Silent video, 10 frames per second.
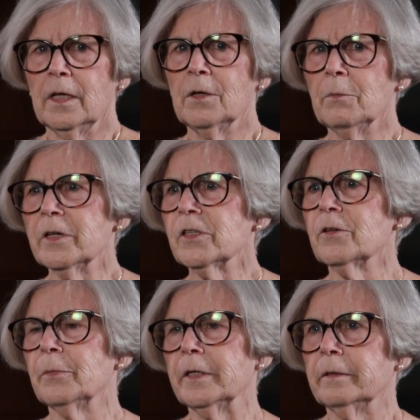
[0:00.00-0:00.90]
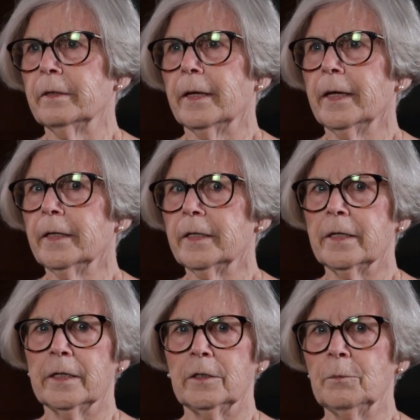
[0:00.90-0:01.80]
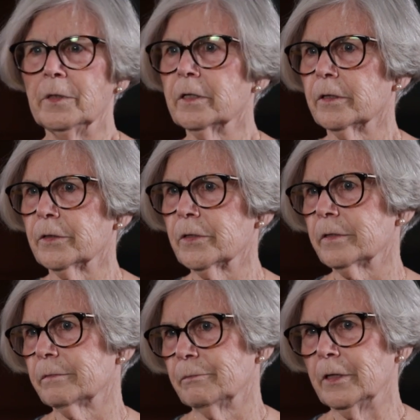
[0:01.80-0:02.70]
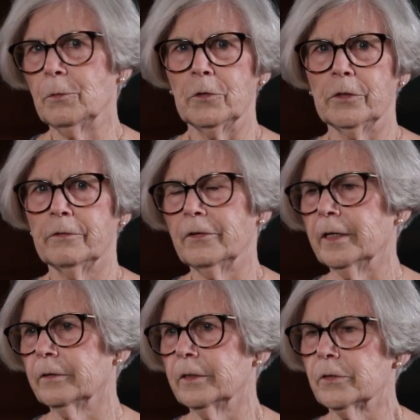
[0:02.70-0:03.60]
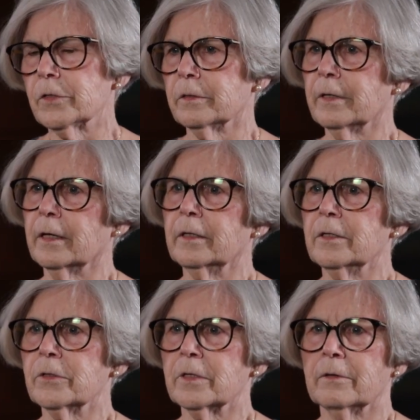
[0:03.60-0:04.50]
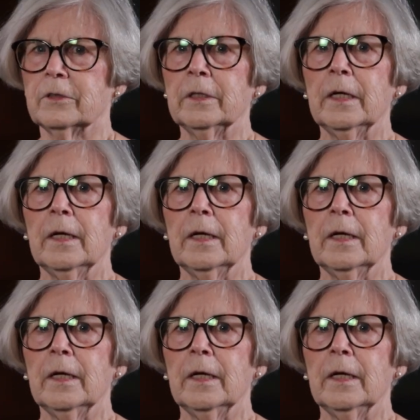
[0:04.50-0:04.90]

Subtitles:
It must have been 88 because he wouldn't have had this in 87.